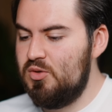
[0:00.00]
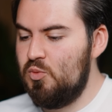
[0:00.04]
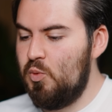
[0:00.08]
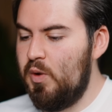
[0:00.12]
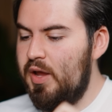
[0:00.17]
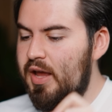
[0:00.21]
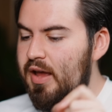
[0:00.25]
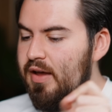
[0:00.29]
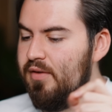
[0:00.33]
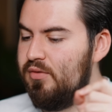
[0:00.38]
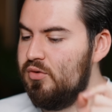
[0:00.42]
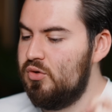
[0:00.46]
We
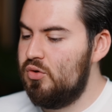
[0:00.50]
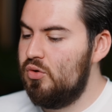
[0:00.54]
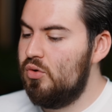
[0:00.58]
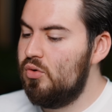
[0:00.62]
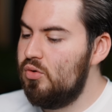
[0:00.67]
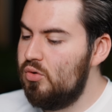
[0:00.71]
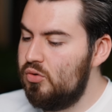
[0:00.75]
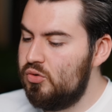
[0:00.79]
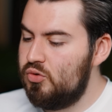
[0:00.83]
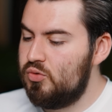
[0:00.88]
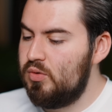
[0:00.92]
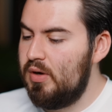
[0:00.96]
have
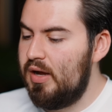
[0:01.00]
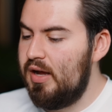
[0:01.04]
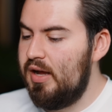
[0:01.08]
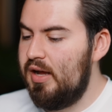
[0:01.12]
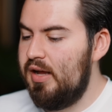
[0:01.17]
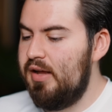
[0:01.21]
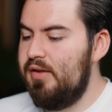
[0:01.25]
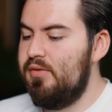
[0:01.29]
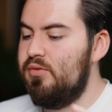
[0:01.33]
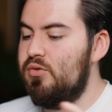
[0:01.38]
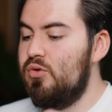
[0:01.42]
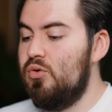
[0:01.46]
Google
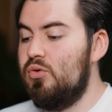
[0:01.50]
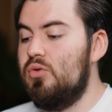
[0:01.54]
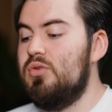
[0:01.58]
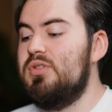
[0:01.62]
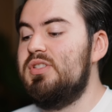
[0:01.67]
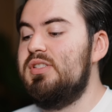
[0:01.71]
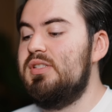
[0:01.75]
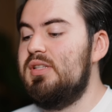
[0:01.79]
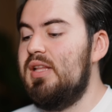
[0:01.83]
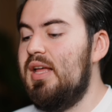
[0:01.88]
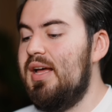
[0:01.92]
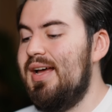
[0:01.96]
Drive, Google
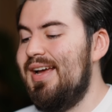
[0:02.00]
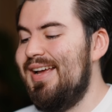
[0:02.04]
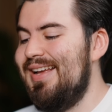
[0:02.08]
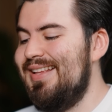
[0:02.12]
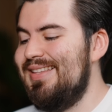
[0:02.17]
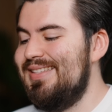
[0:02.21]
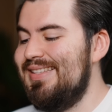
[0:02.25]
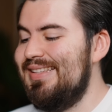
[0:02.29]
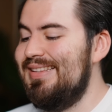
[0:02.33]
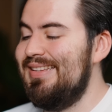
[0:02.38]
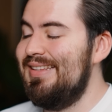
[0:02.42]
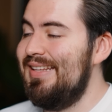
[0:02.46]

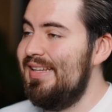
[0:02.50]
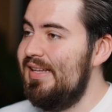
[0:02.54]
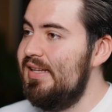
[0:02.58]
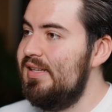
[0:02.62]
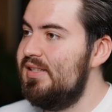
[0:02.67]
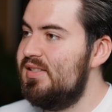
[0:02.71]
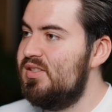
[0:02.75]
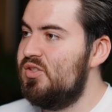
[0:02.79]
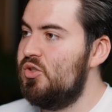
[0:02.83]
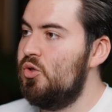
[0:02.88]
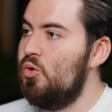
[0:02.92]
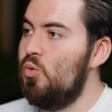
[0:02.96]
Slides,
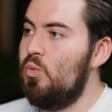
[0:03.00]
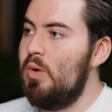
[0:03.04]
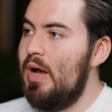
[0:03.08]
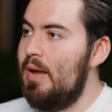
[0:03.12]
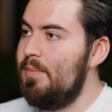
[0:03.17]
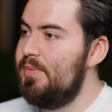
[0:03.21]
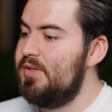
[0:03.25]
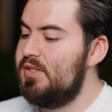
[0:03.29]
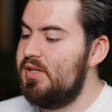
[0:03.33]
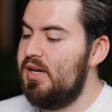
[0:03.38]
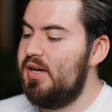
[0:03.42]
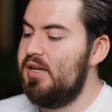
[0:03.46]
links to
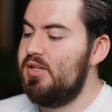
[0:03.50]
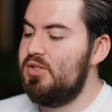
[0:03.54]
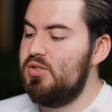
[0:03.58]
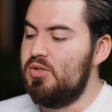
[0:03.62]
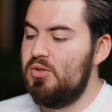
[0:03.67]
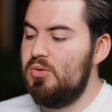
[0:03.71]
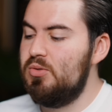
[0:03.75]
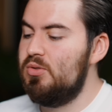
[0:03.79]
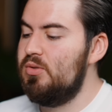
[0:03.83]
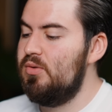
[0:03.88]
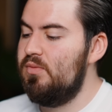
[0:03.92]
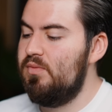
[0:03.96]
websites,
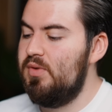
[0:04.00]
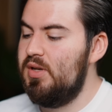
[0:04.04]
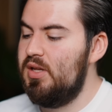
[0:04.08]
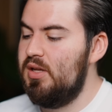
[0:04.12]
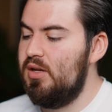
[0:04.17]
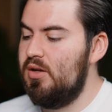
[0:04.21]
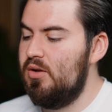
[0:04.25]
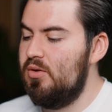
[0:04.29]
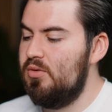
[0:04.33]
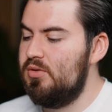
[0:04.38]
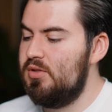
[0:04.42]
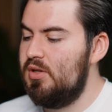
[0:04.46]
YouTube
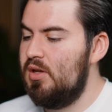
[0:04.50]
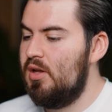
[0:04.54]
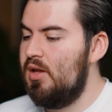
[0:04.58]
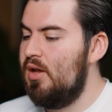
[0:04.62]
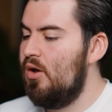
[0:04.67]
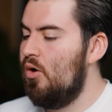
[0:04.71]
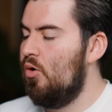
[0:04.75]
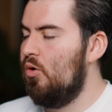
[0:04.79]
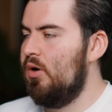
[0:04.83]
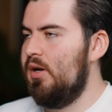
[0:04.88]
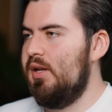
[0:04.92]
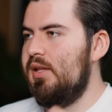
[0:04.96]
videos,
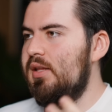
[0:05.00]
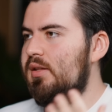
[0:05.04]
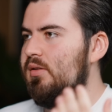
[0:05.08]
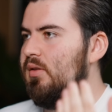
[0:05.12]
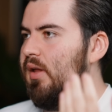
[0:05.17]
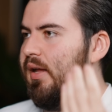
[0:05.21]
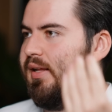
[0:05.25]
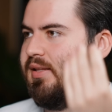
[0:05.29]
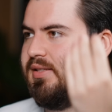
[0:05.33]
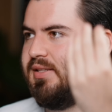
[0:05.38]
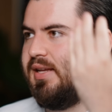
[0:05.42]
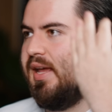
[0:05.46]
or any
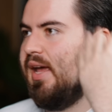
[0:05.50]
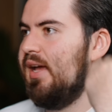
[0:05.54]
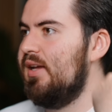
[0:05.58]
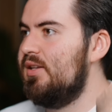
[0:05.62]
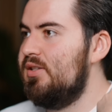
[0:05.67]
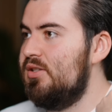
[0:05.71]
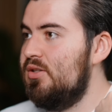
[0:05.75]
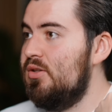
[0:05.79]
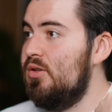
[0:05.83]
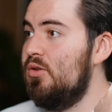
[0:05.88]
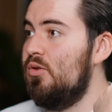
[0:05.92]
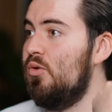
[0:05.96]
like
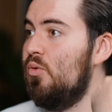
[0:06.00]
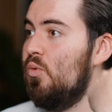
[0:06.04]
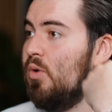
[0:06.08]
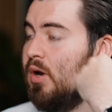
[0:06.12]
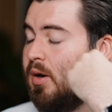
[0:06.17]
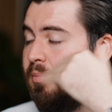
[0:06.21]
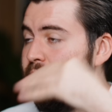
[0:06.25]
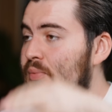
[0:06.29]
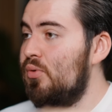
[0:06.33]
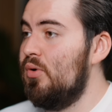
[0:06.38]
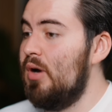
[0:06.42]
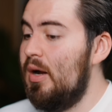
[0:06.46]
text you want
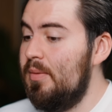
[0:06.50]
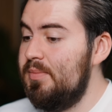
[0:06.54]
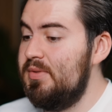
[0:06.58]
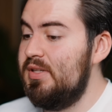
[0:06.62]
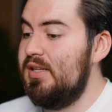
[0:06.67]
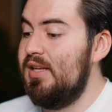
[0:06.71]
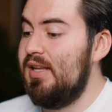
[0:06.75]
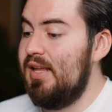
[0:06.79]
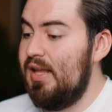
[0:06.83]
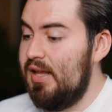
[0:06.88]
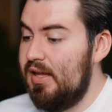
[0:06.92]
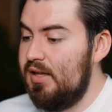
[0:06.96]
to prompt
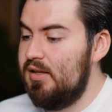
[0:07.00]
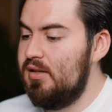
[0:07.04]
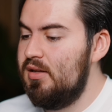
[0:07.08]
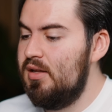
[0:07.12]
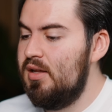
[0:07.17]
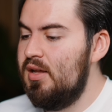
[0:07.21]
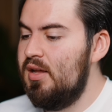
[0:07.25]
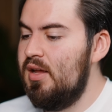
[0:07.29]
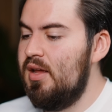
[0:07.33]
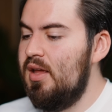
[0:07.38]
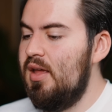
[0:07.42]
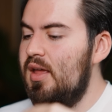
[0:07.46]
it in.
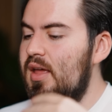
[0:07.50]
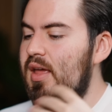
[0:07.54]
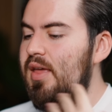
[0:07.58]
Amazing.